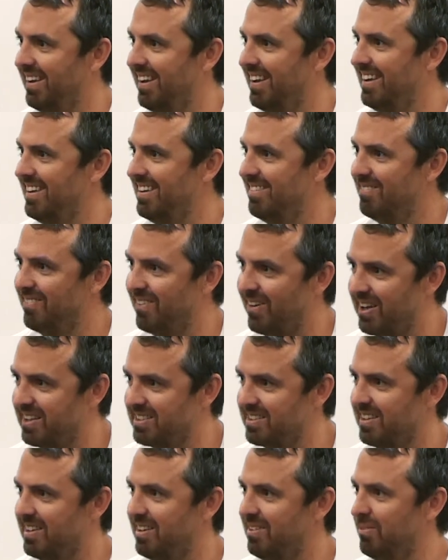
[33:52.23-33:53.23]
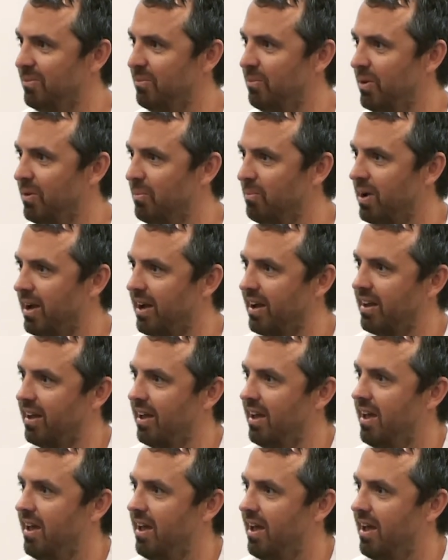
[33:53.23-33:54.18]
Any advice that you would wheel back